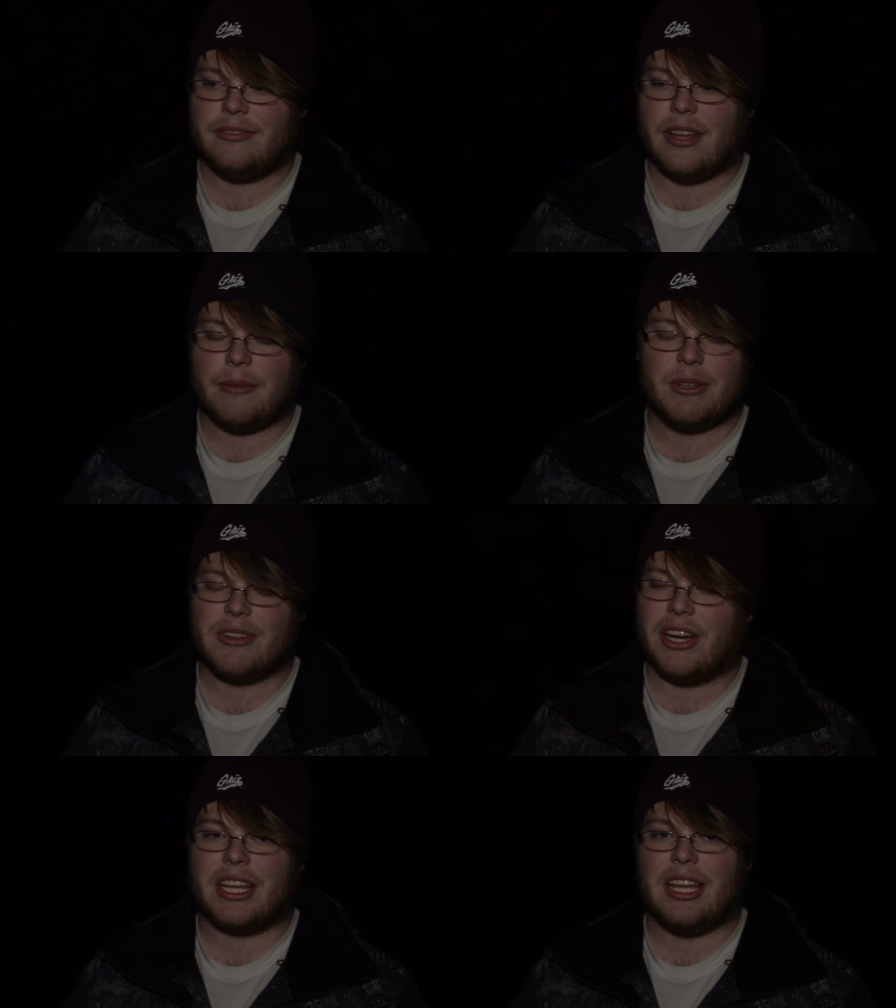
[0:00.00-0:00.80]
I've been
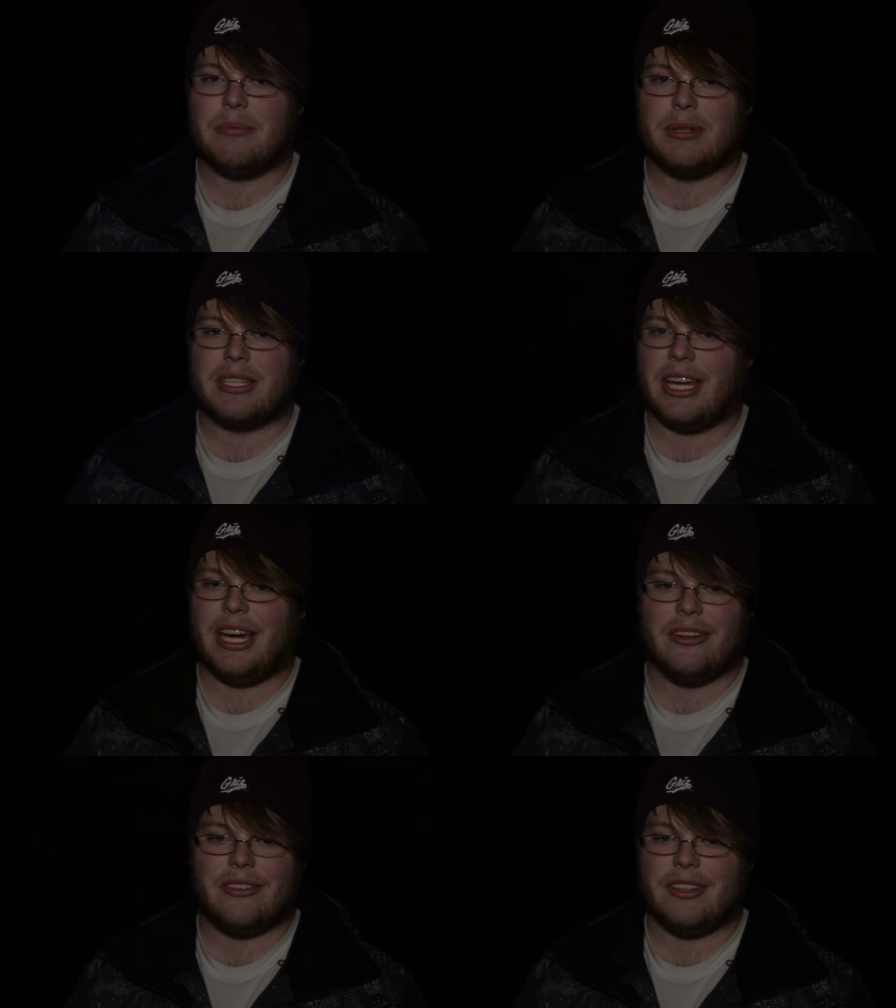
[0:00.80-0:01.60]
trying to keep it
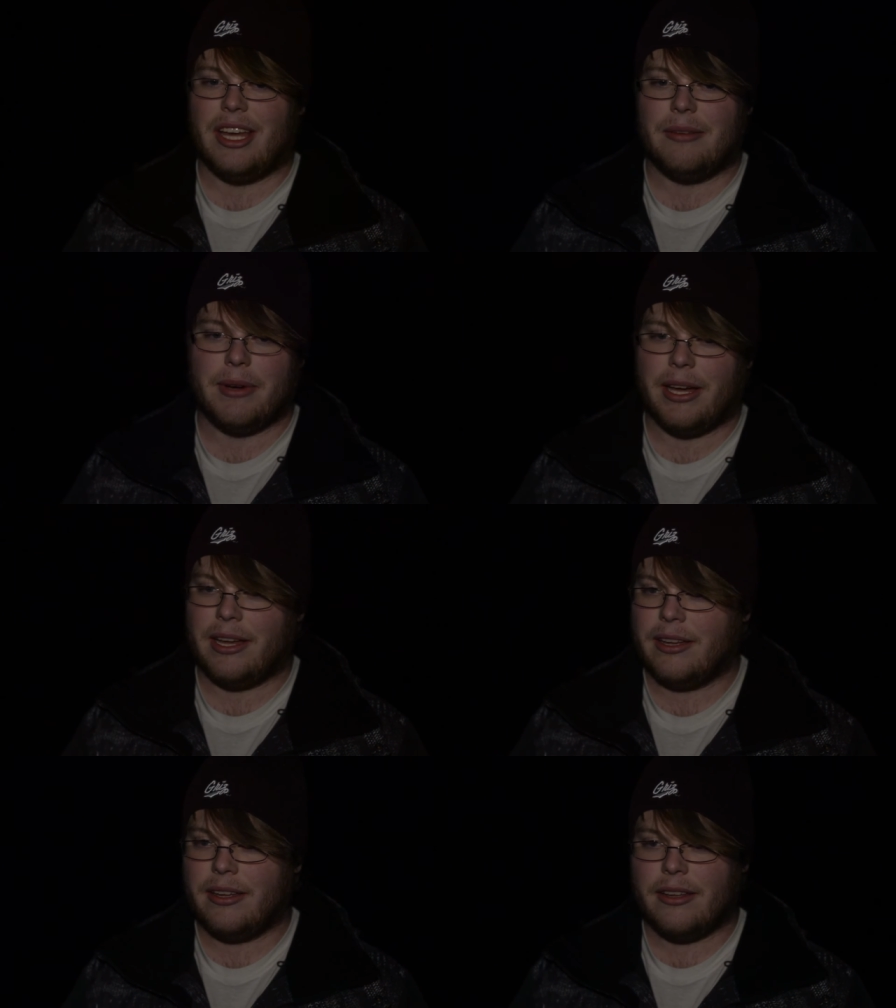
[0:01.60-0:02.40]
together today, but
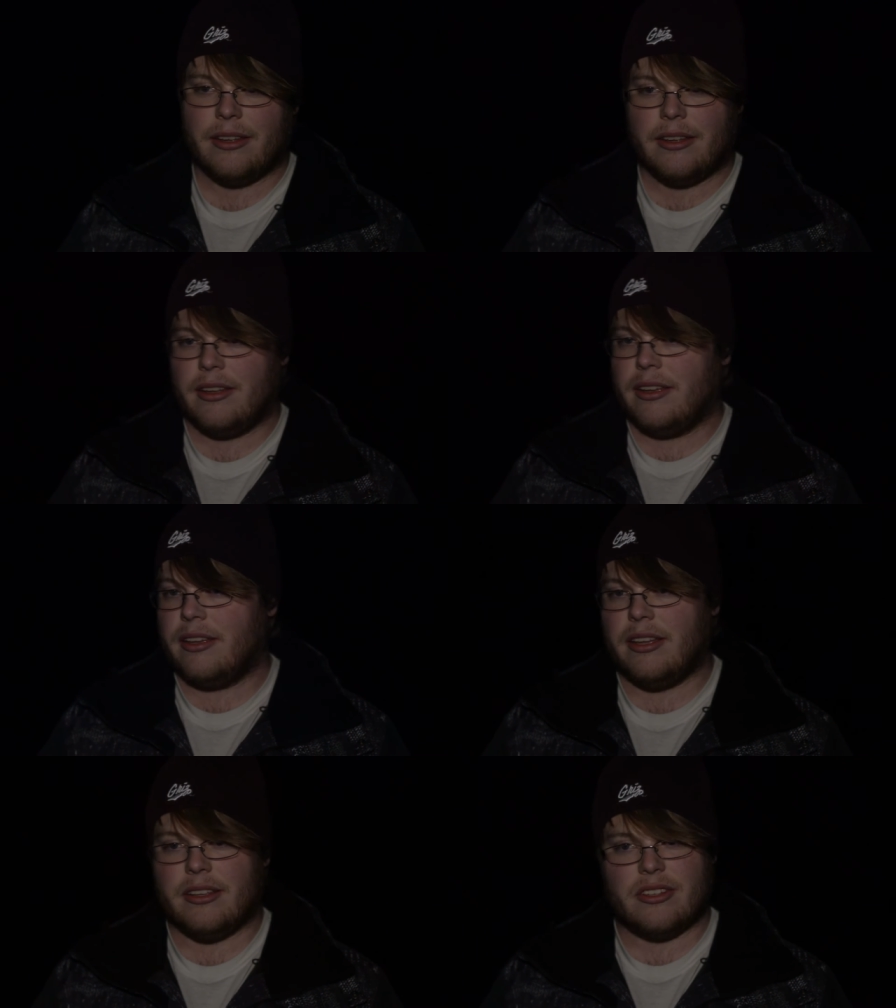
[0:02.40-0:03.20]

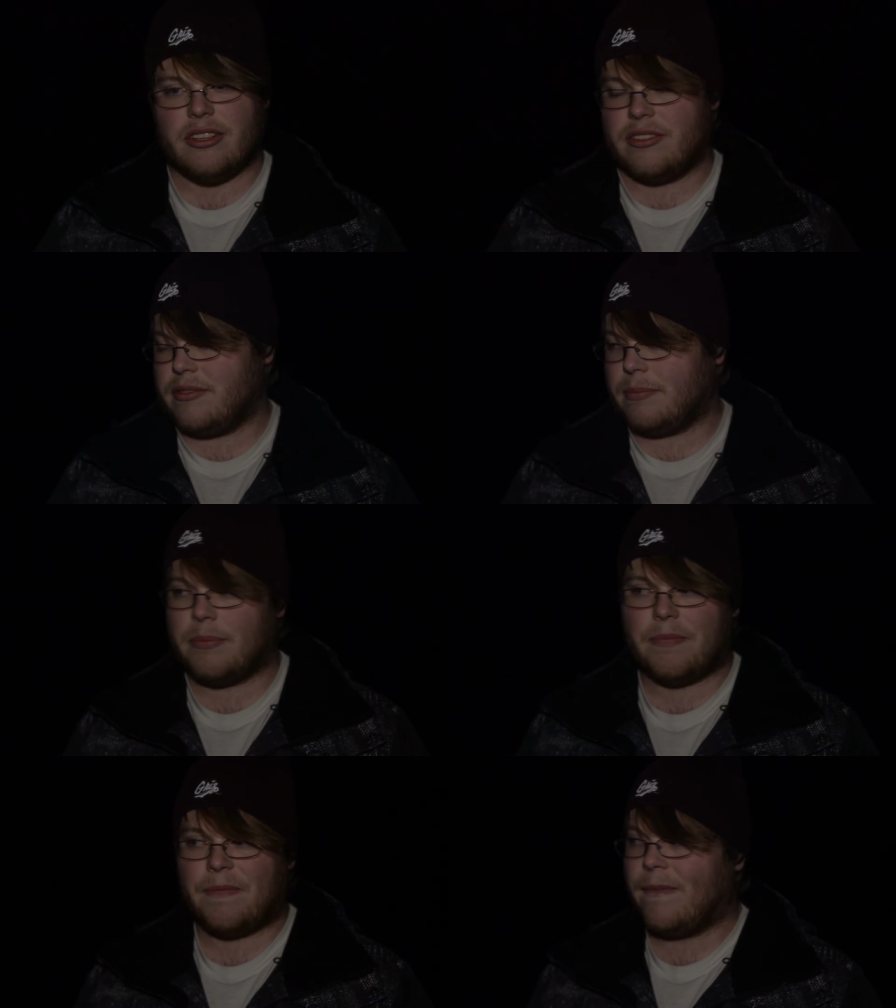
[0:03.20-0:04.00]
it's just
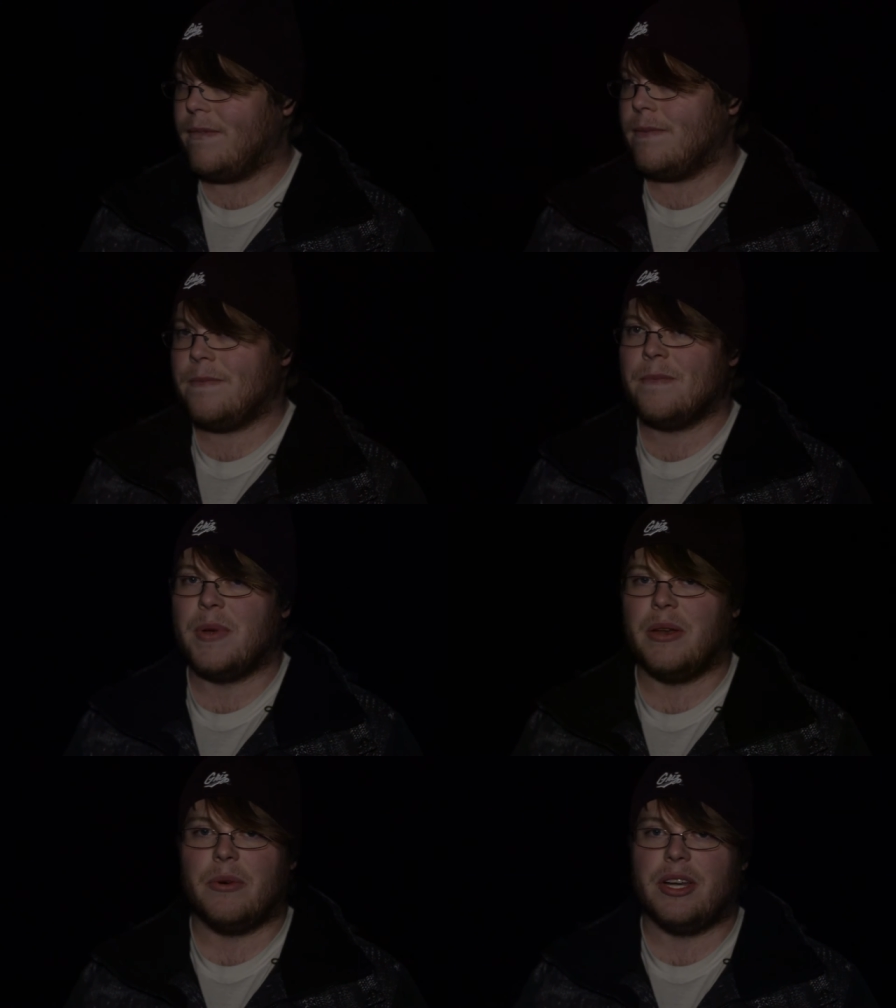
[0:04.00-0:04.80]

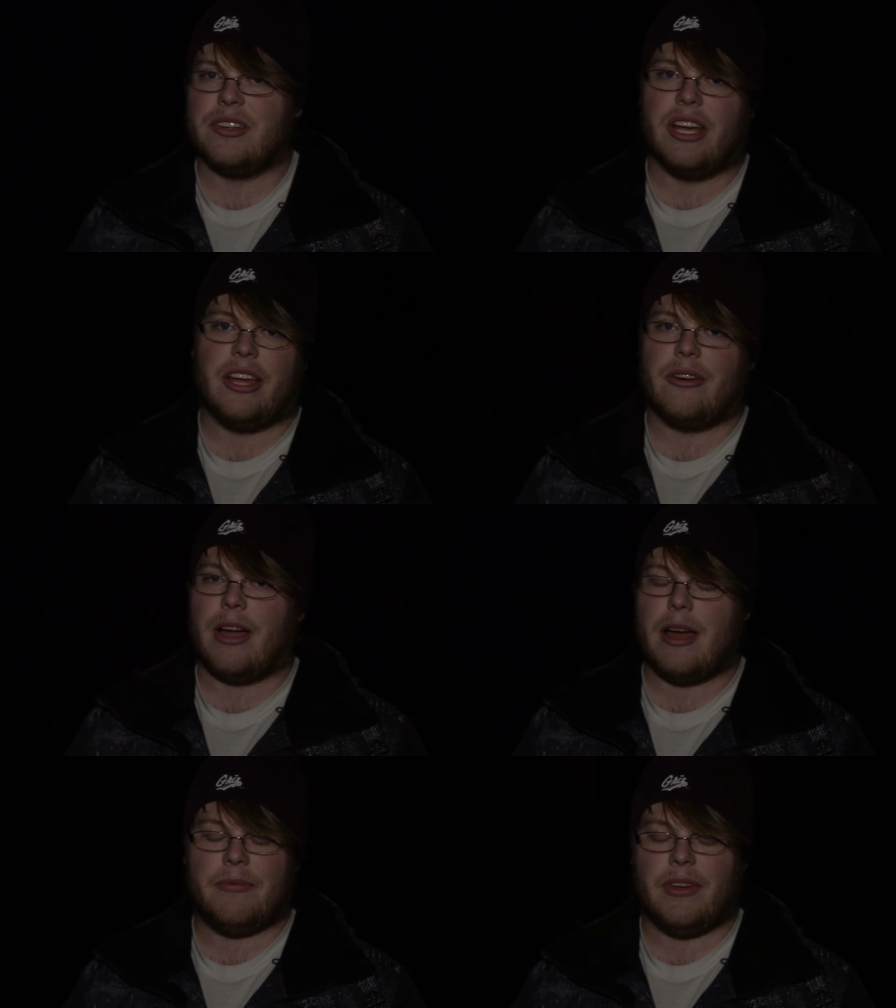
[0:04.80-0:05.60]
been one giant
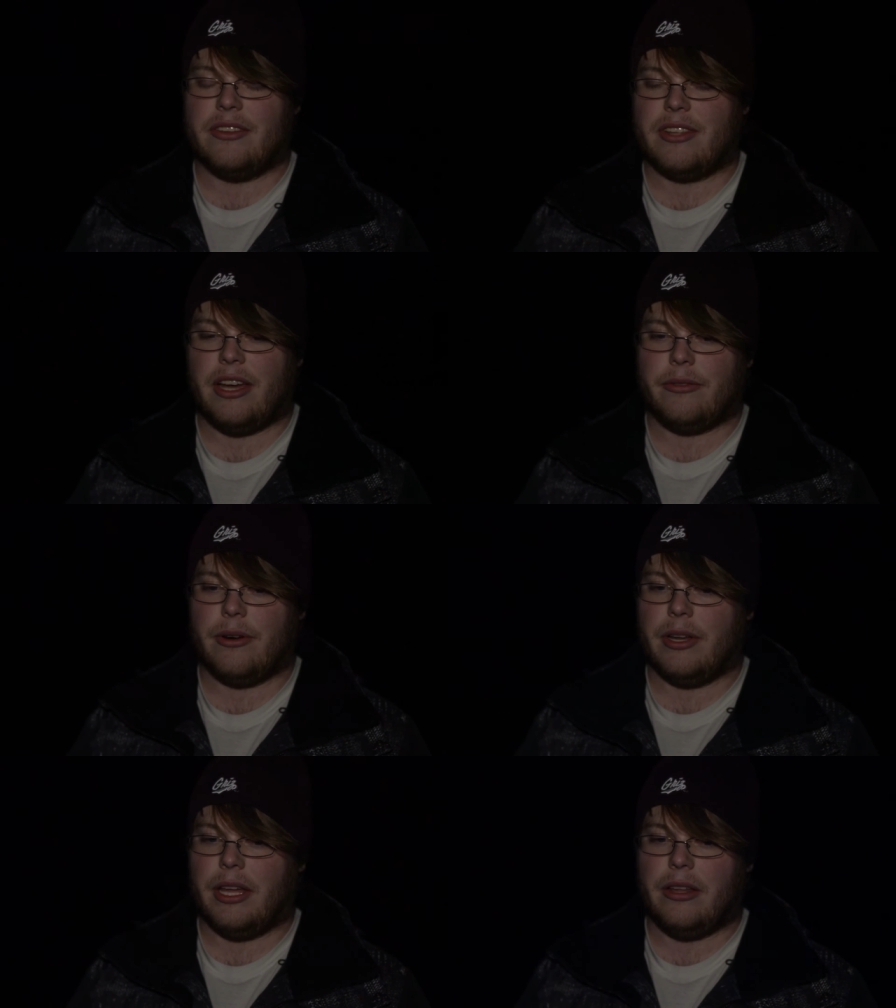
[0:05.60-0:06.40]
crap fest after
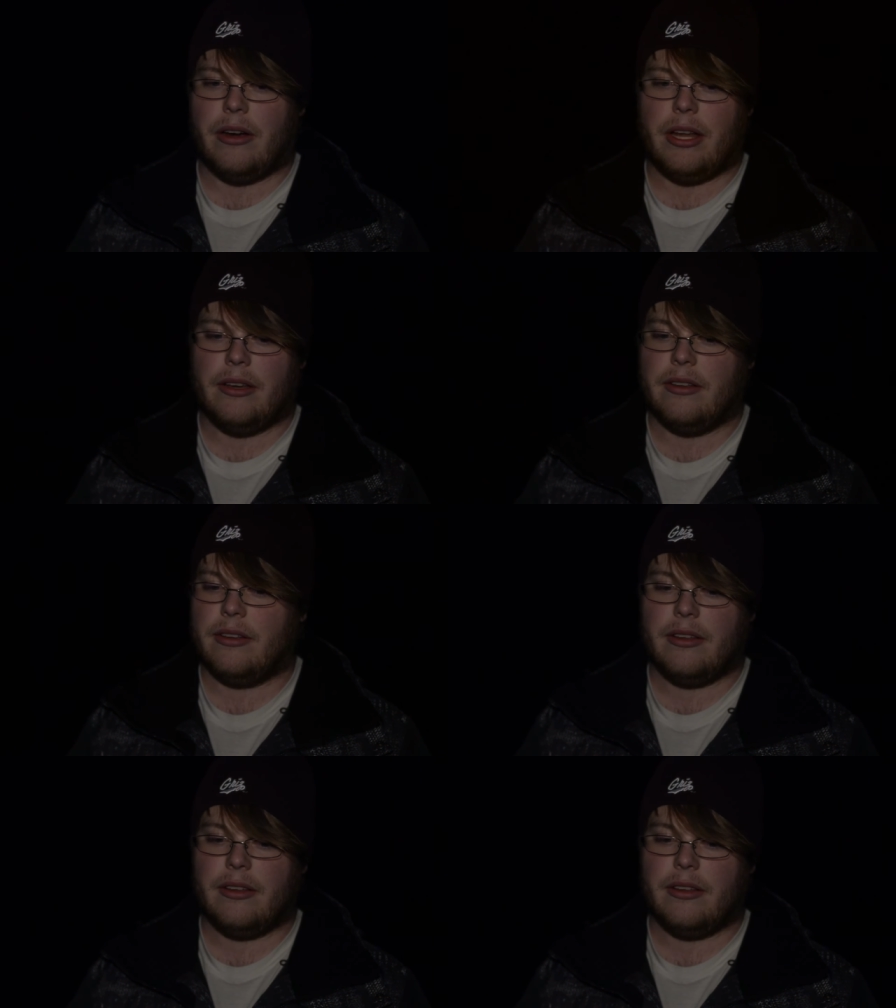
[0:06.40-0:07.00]
another, and